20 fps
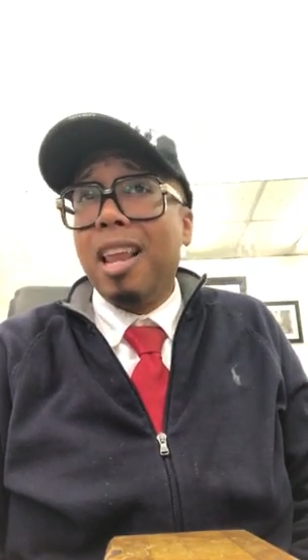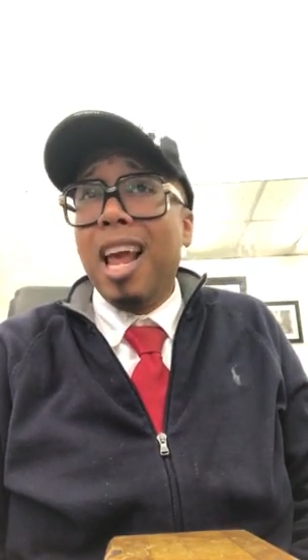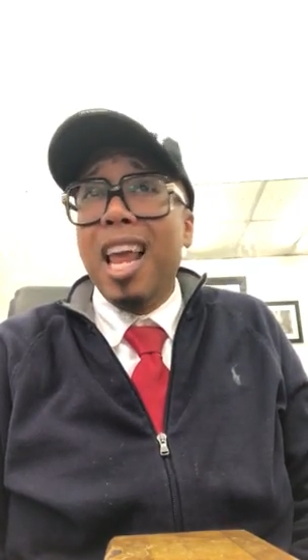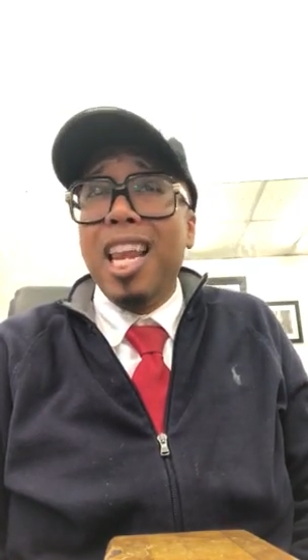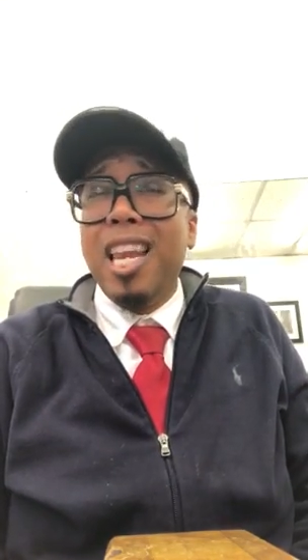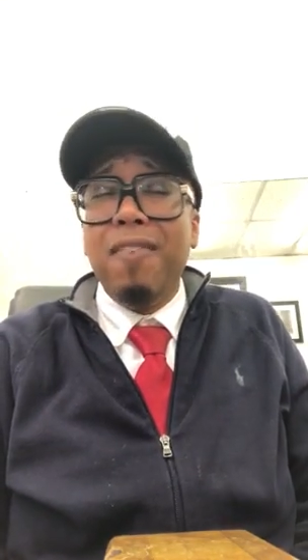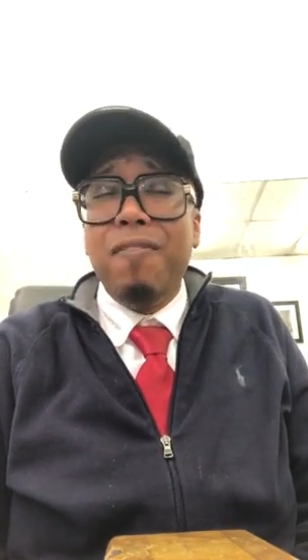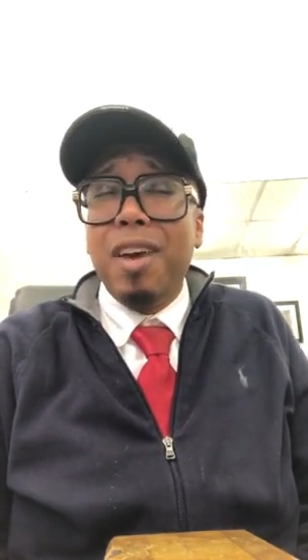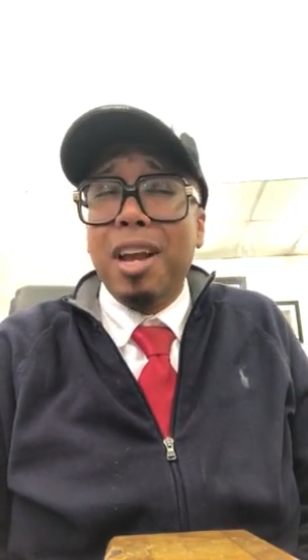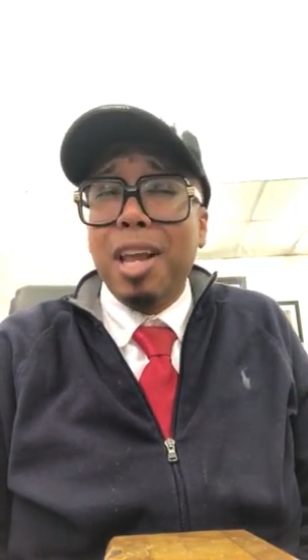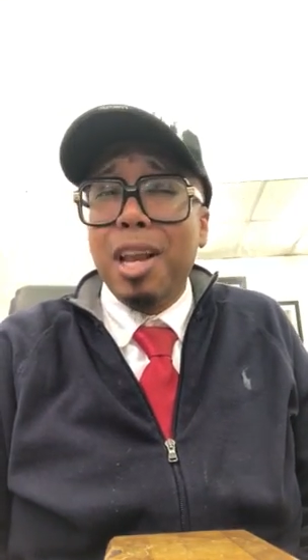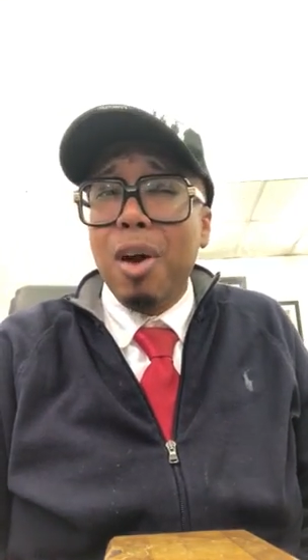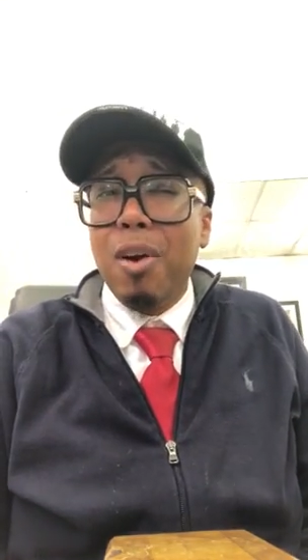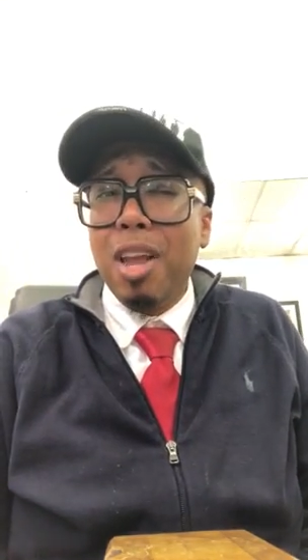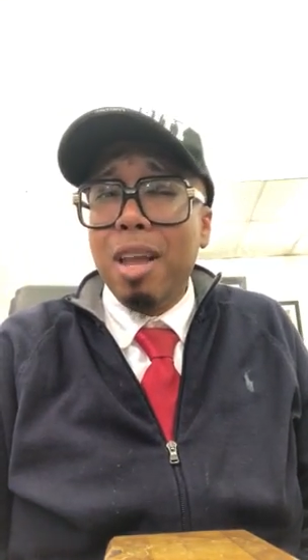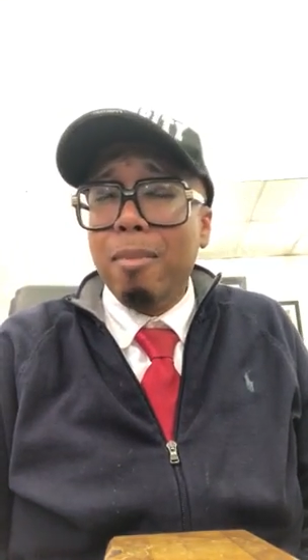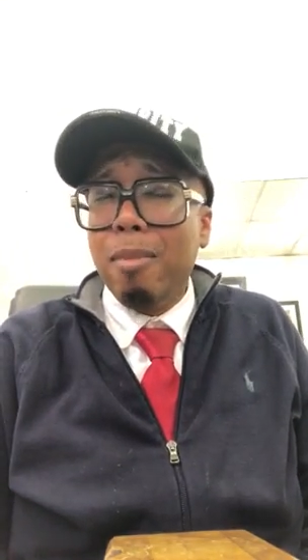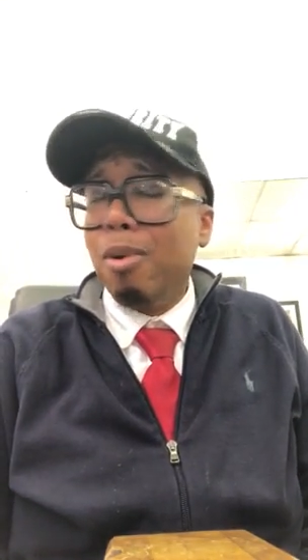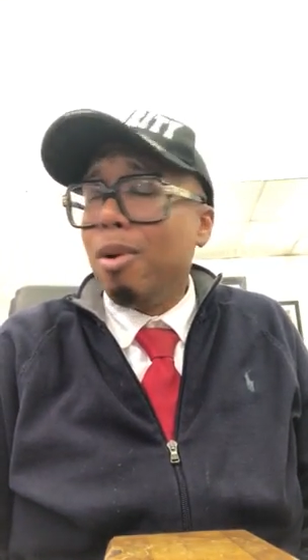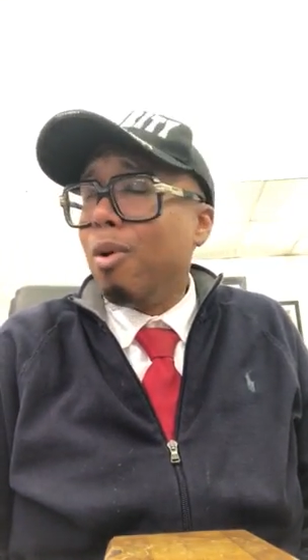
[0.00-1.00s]
I didn't even fucking know
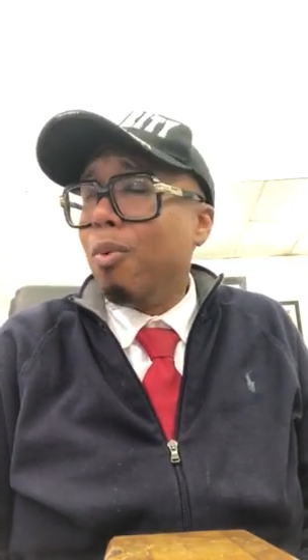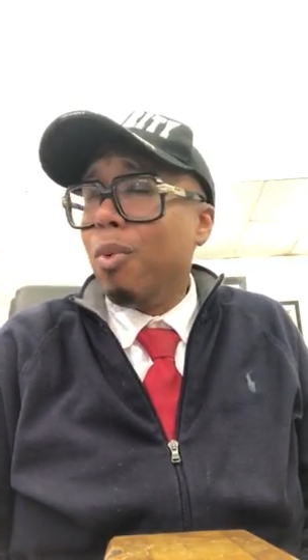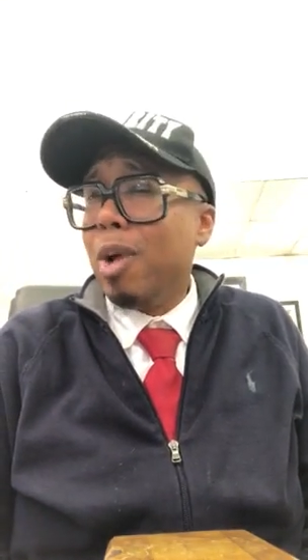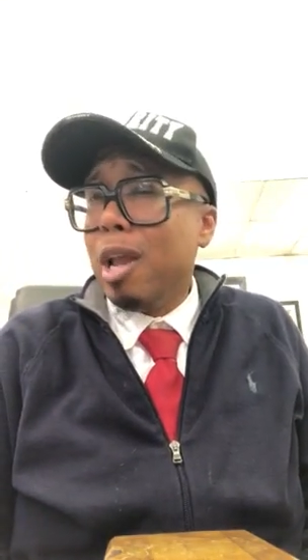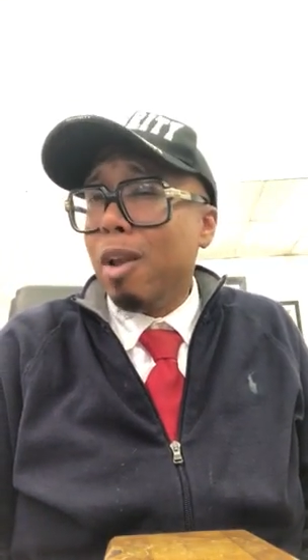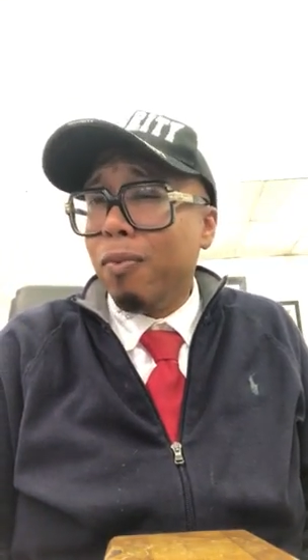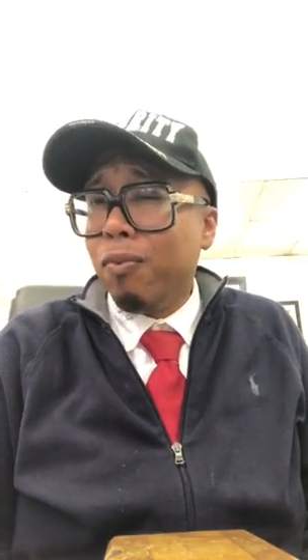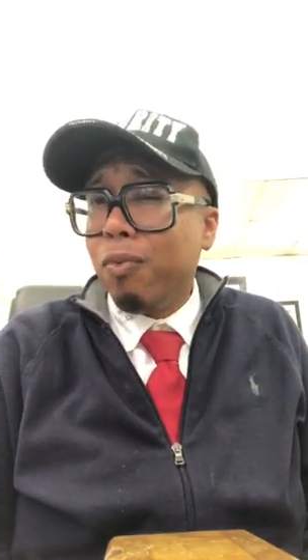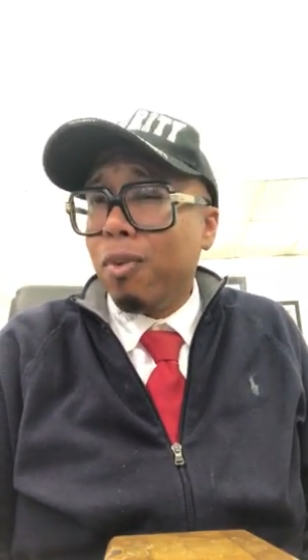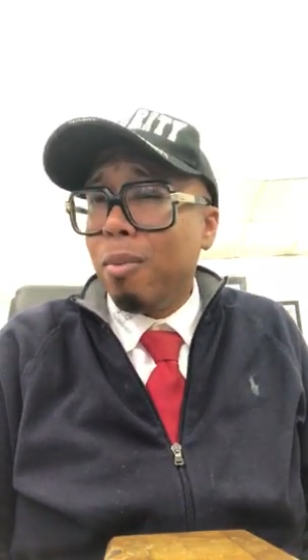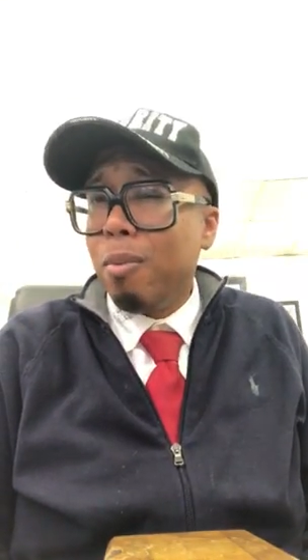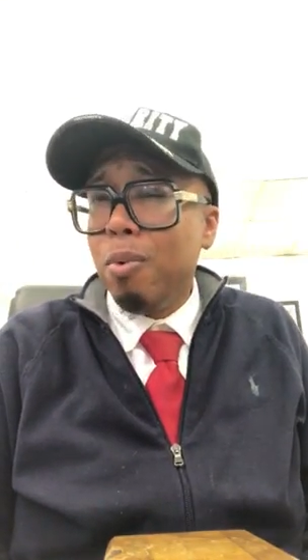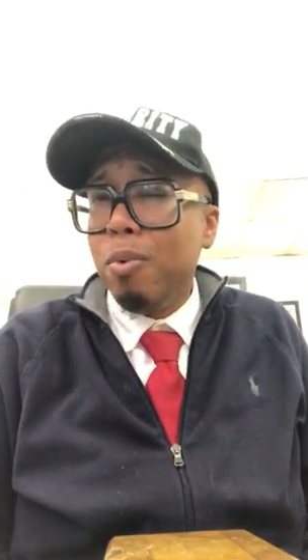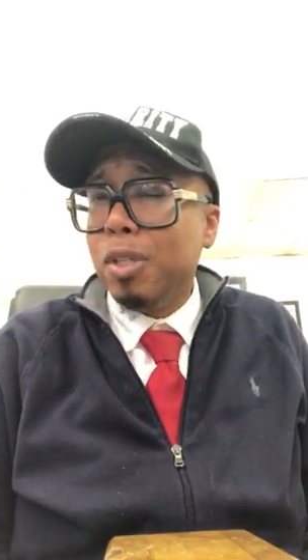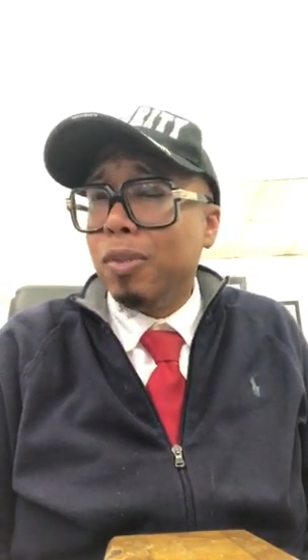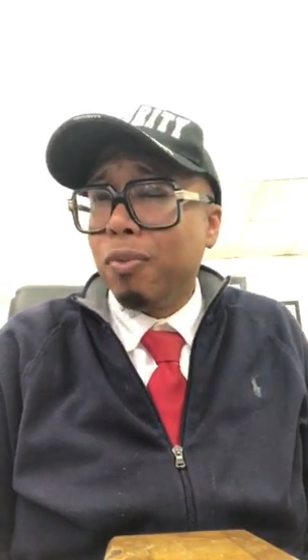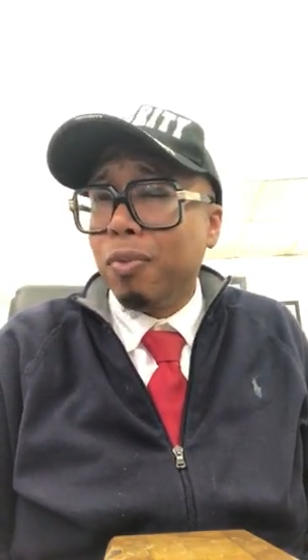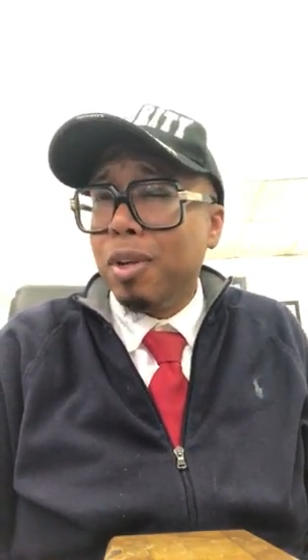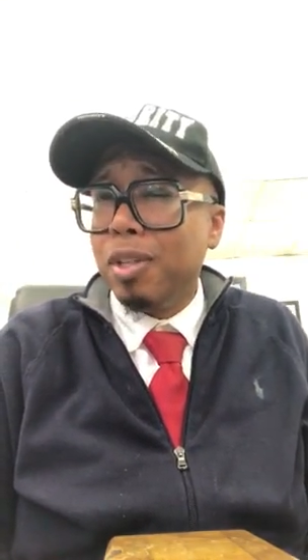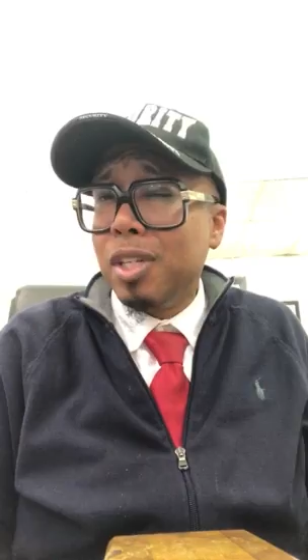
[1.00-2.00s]
him. I don't know where he from, who
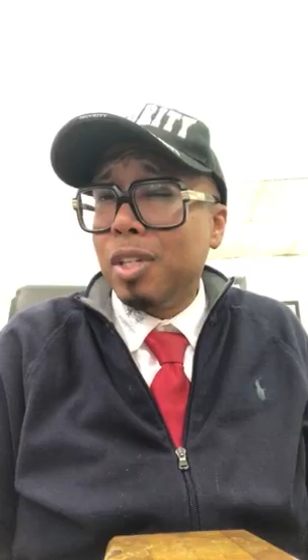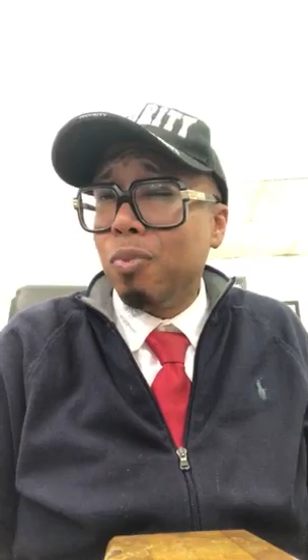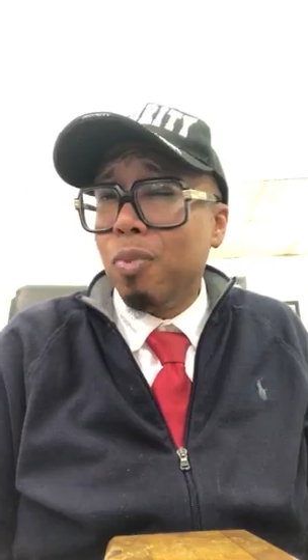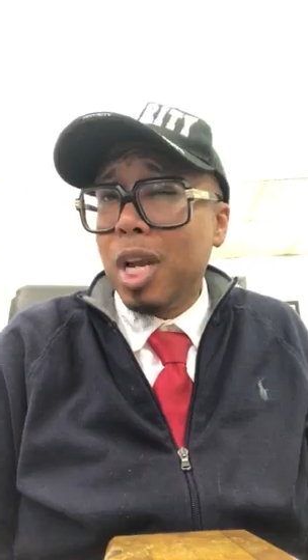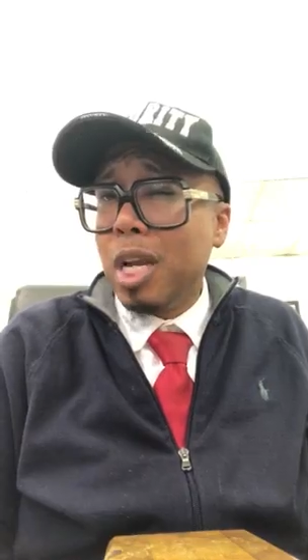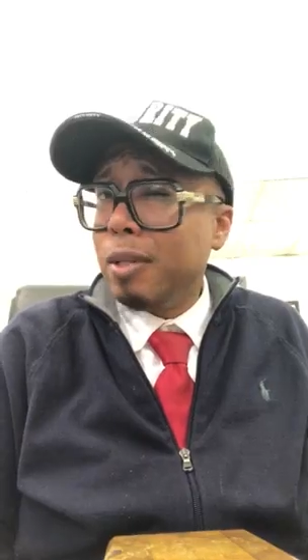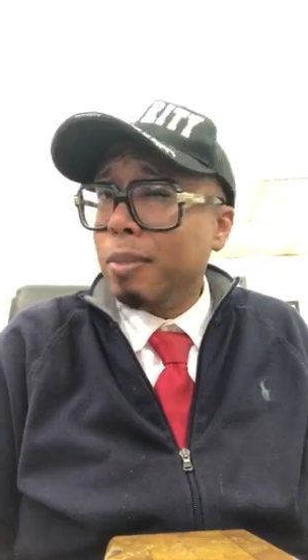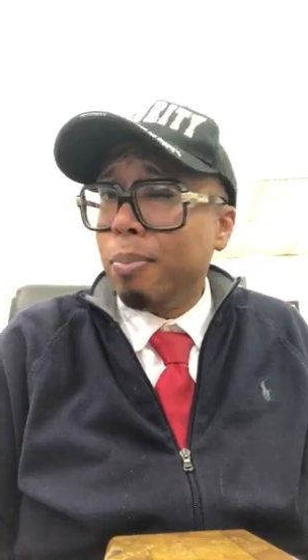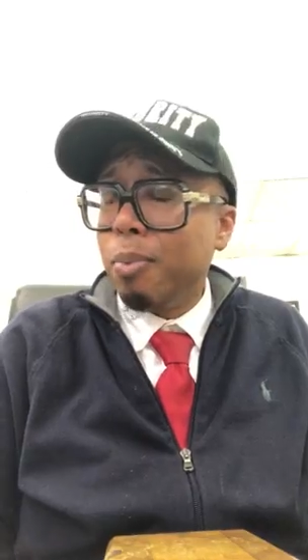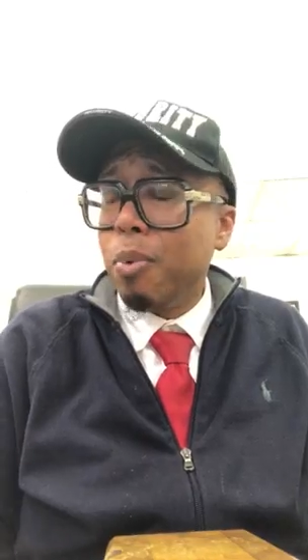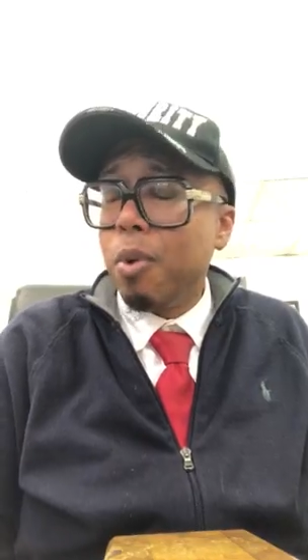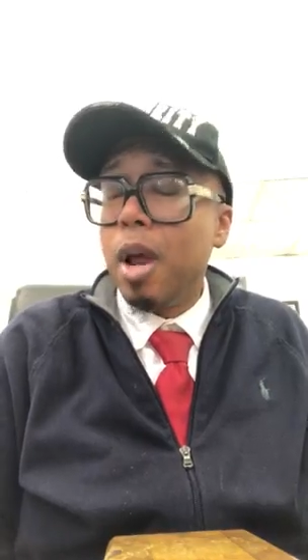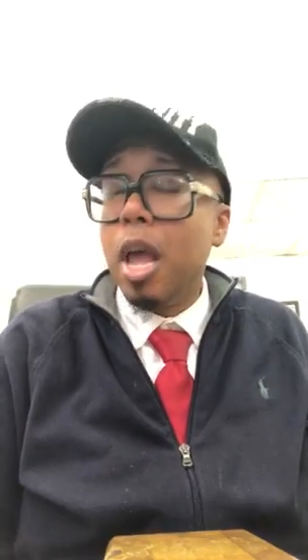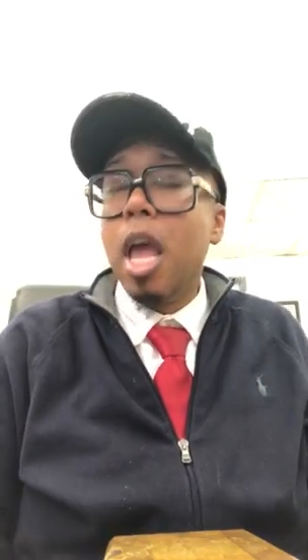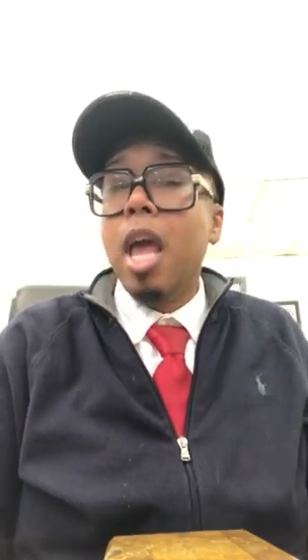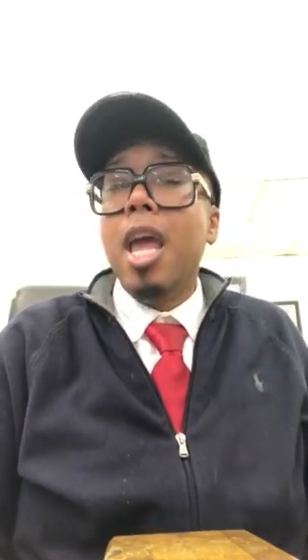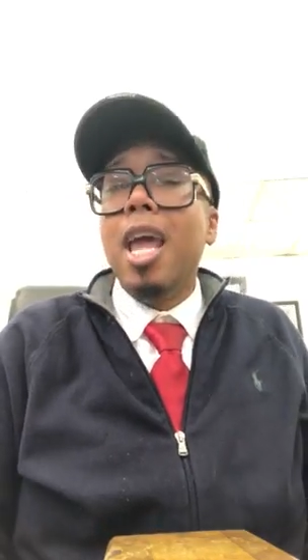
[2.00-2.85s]
his friends is, where he was born.